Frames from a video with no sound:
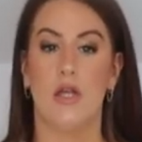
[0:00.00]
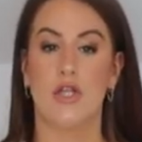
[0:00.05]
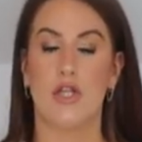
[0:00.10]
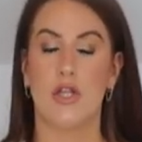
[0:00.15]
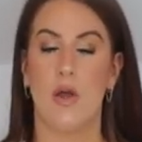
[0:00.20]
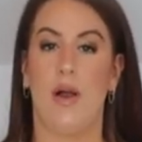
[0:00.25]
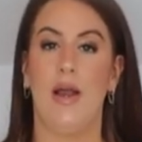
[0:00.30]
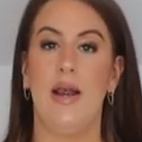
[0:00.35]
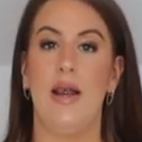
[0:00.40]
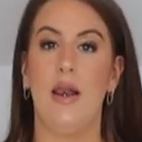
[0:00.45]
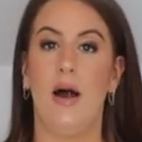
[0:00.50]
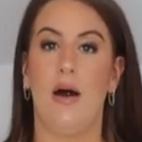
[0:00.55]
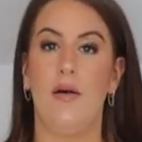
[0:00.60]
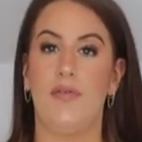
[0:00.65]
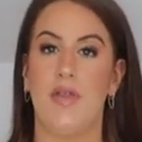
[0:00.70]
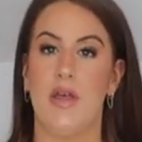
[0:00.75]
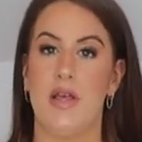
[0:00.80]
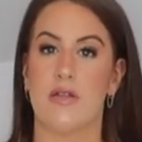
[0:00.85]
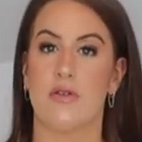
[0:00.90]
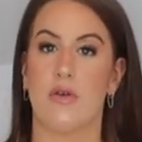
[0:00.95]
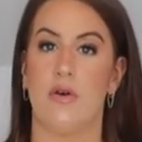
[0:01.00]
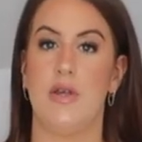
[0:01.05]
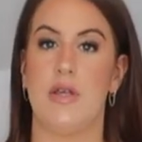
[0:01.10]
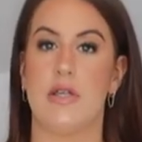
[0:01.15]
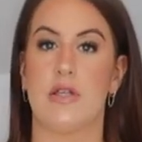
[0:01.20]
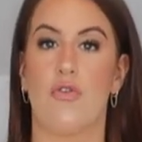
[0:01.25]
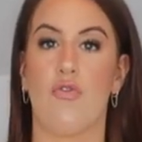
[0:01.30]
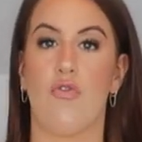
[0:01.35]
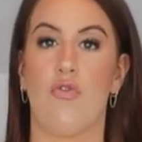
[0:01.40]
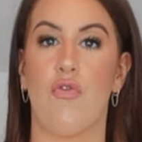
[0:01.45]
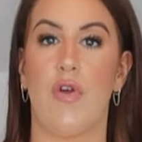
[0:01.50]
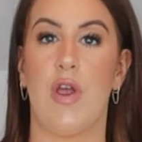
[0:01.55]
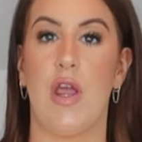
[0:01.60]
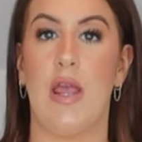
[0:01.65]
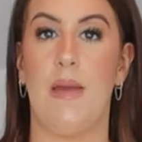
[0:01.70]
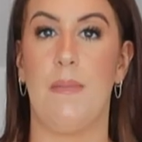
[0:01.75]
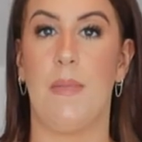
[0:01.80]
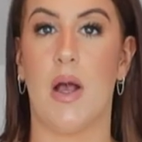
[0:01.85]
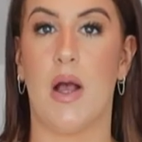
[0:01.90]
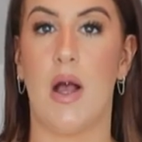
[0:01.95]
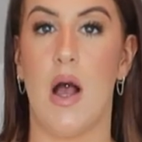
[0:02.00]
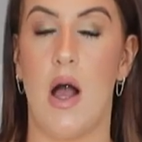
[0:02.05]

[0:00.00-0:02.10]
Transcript: So I love that it's got this cream